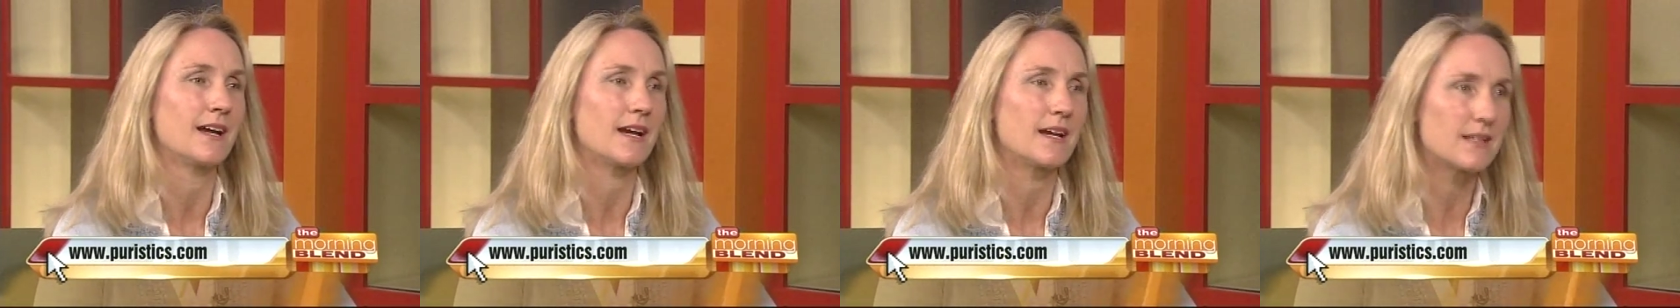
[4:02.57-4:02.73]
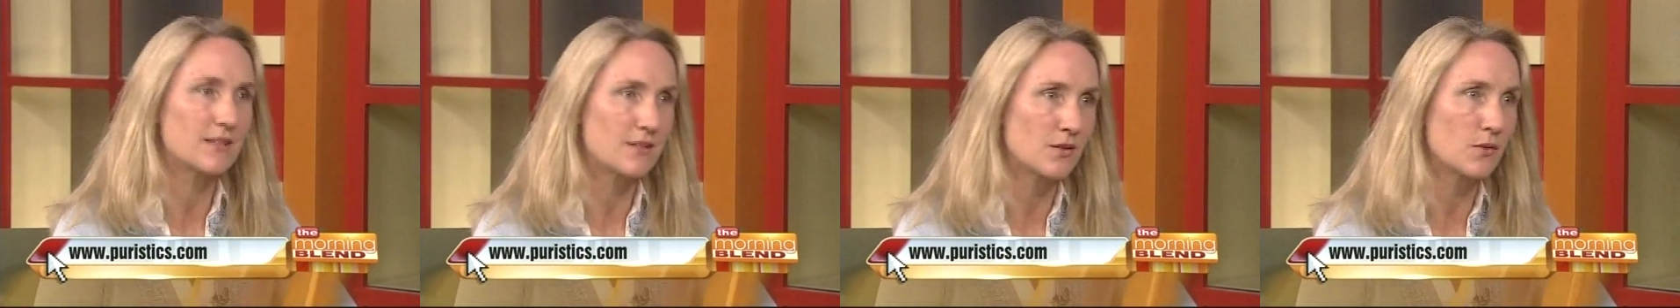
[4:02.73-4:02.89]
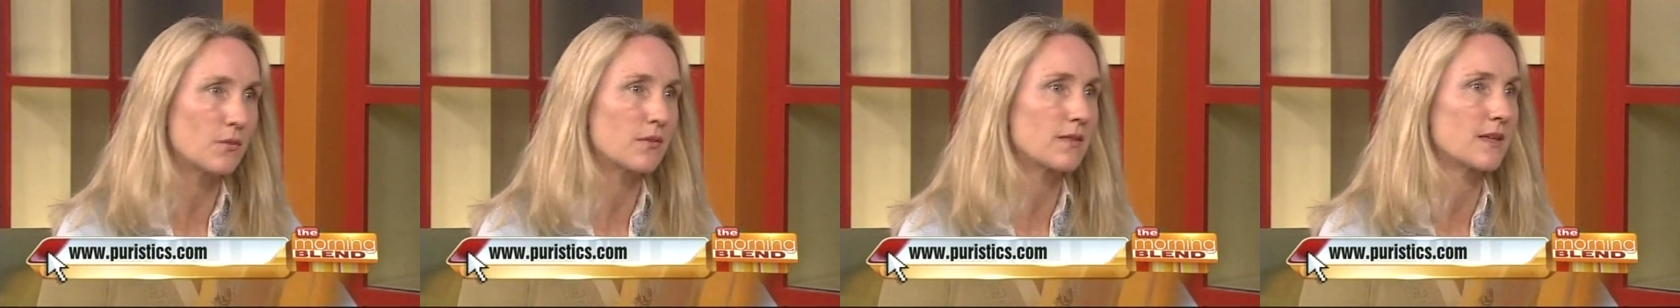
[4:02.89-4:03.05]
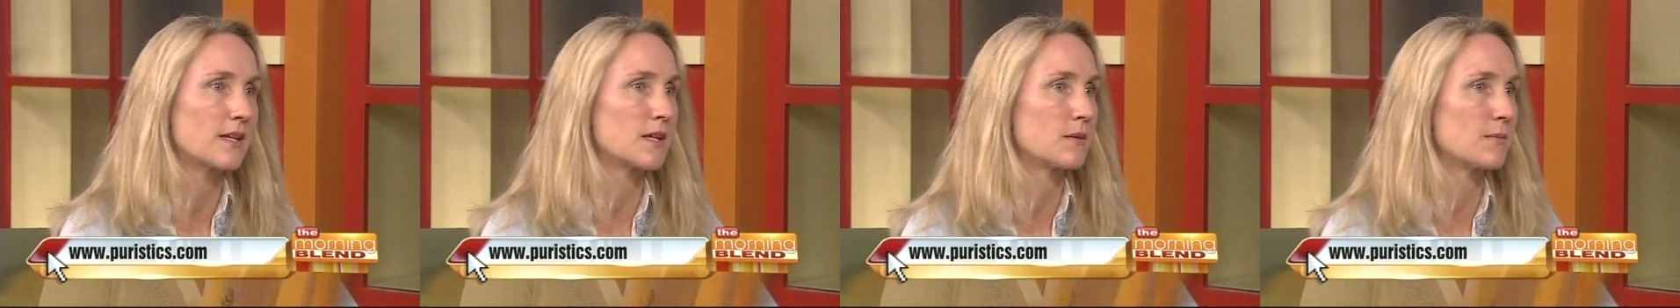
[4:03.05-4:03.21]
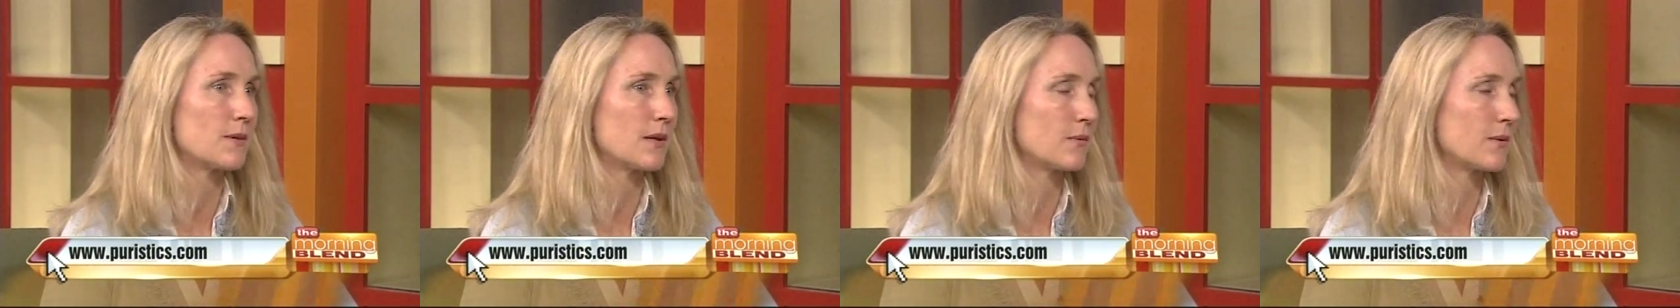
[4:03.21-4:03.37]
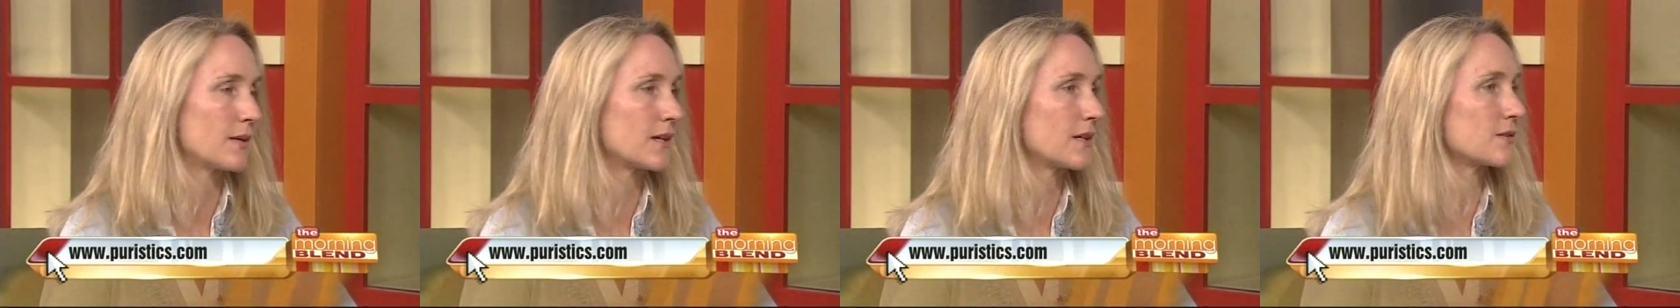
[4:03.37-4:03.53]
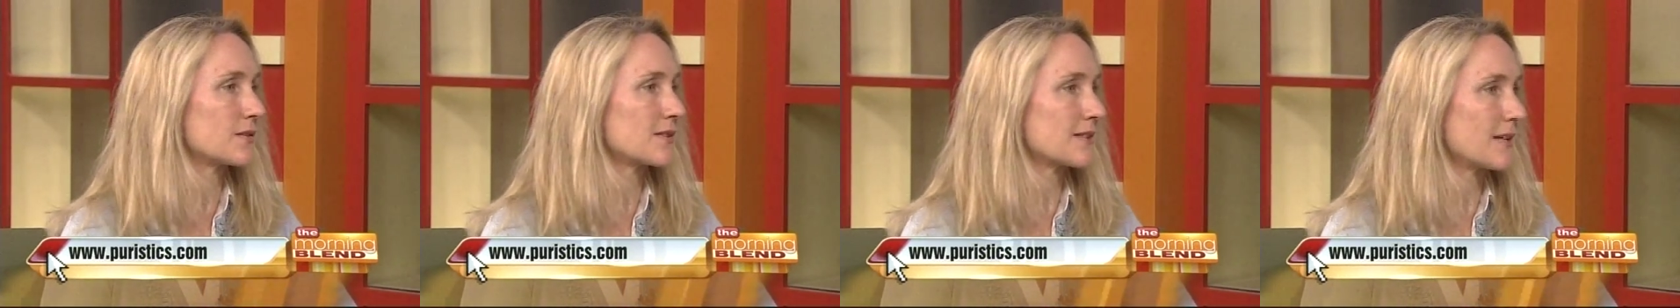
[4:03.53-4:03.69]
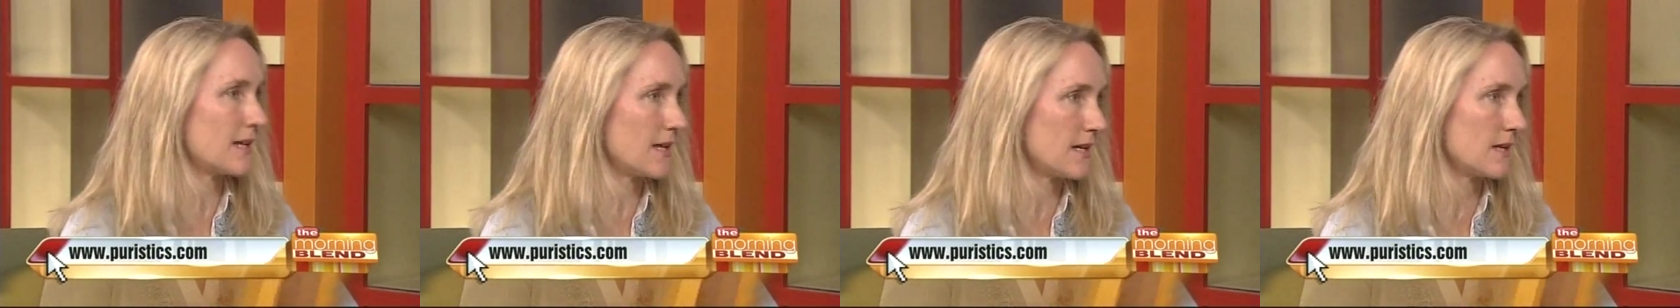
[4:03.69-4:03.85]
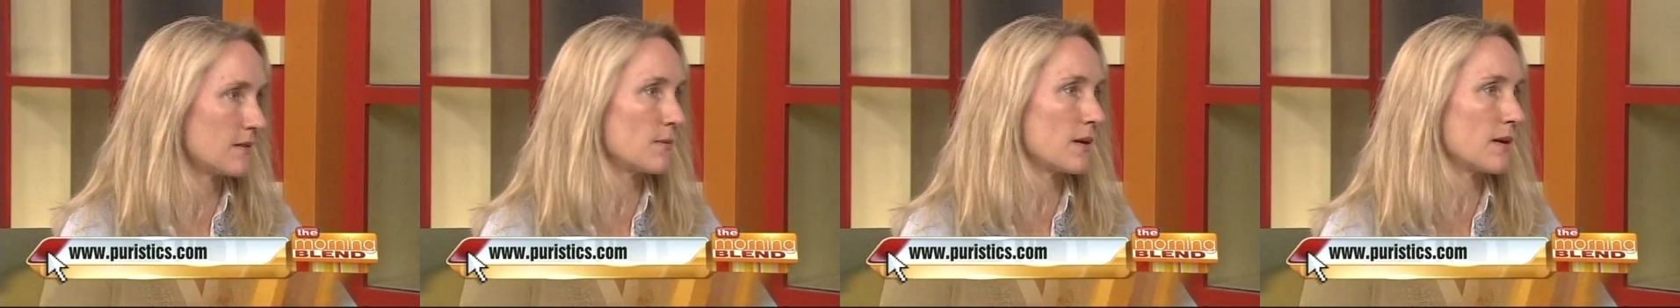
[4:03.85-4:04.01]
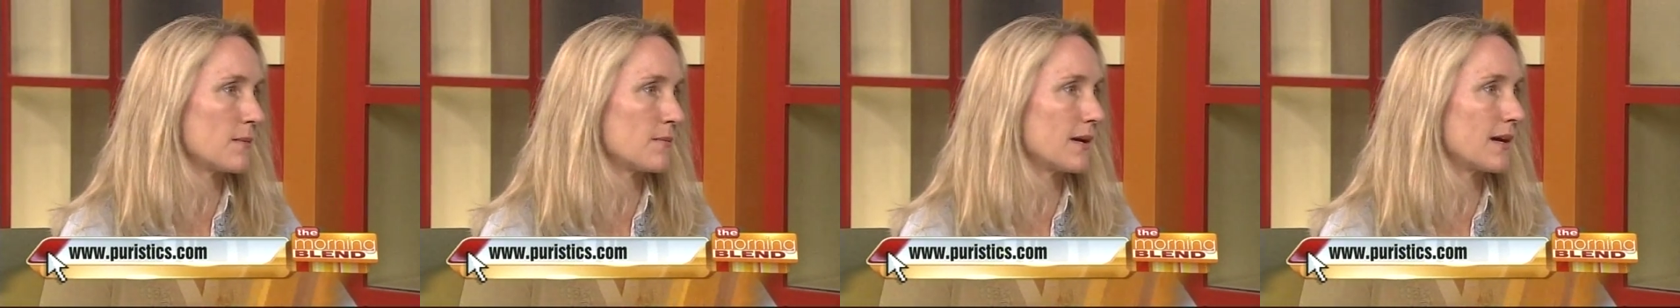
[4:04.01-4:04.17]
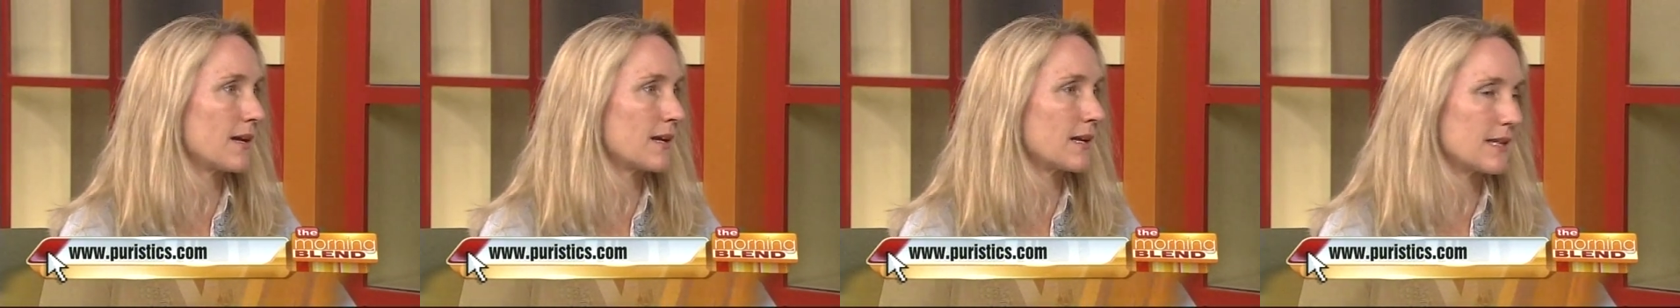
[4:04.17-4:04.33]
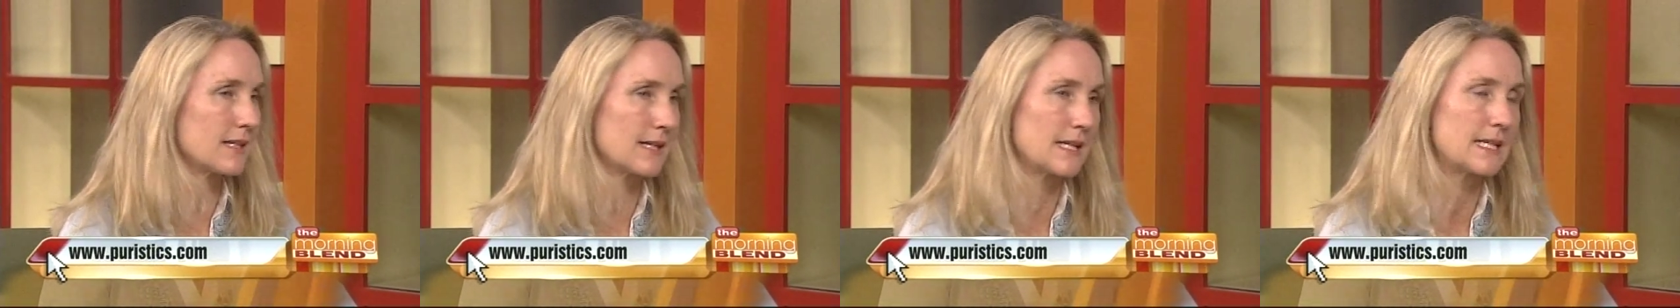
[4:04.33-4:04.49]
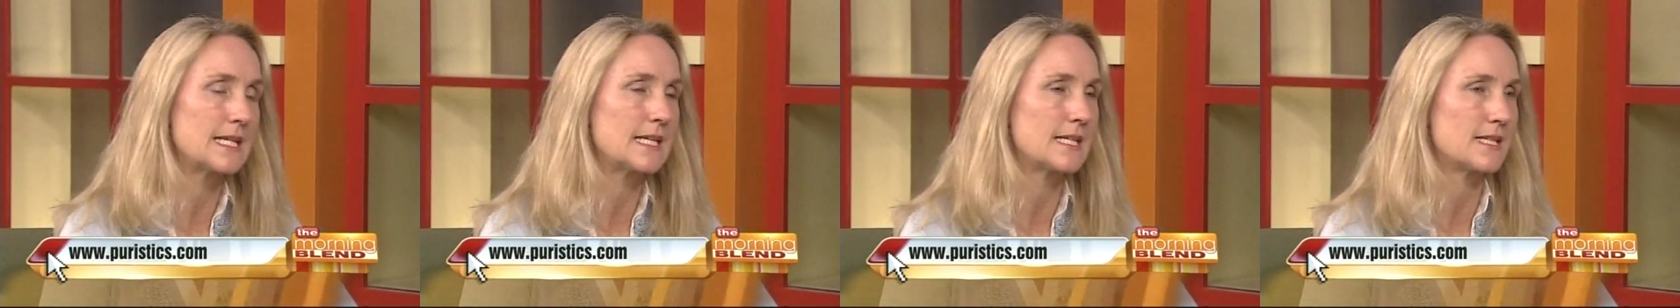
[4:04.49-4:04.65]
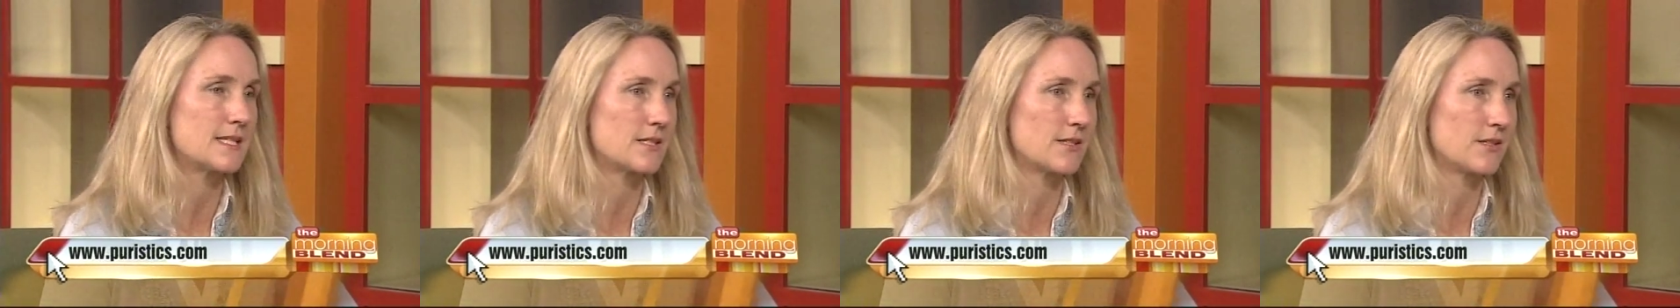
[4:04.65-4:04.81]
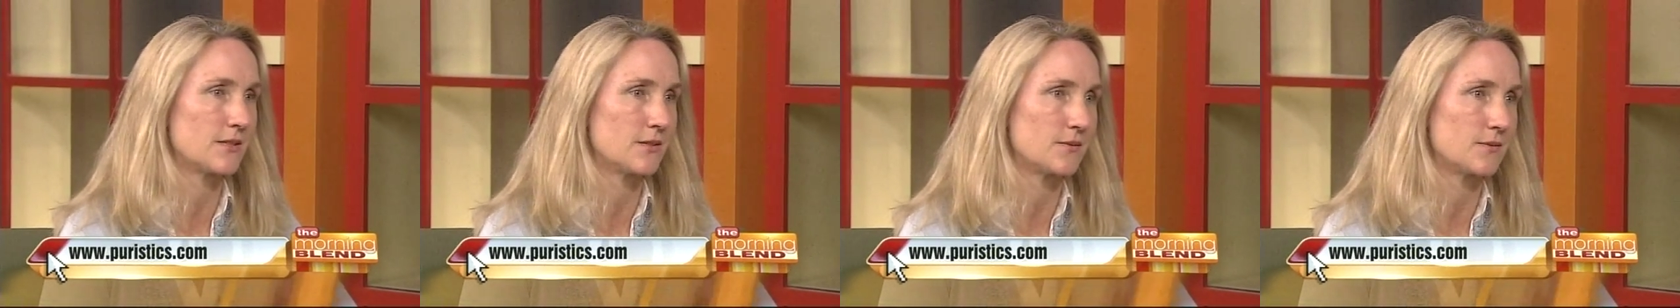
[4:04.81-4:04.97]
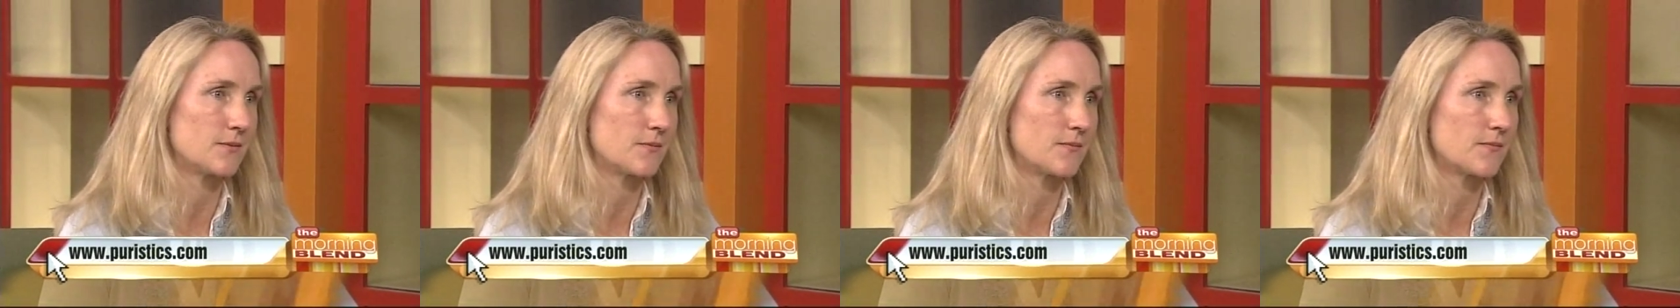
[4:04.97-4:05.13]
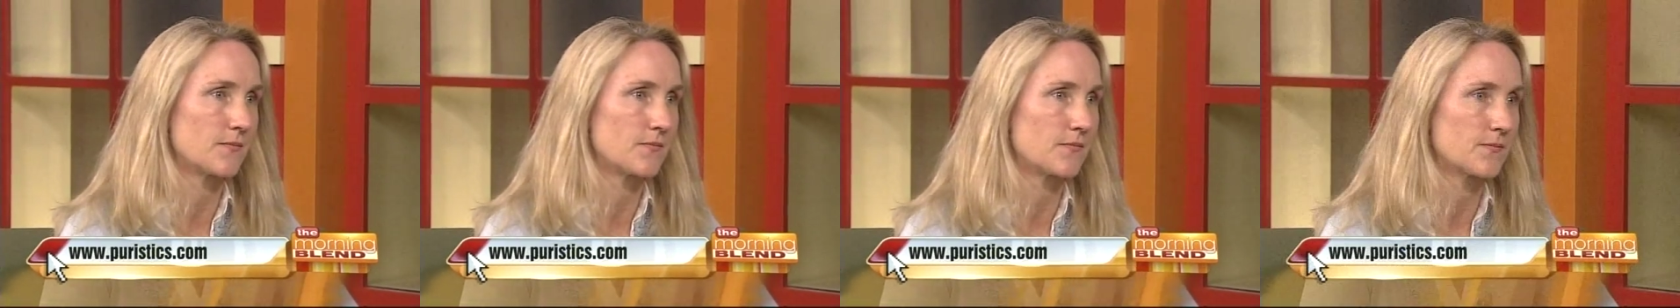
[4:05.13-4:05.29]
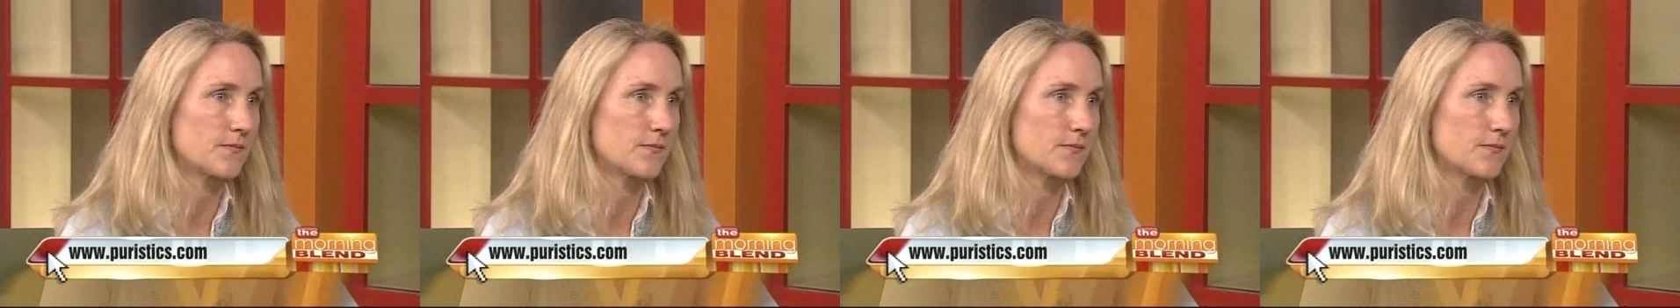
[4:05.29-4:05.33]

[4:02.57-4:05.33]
I don't think about what goes on my body, and I need to.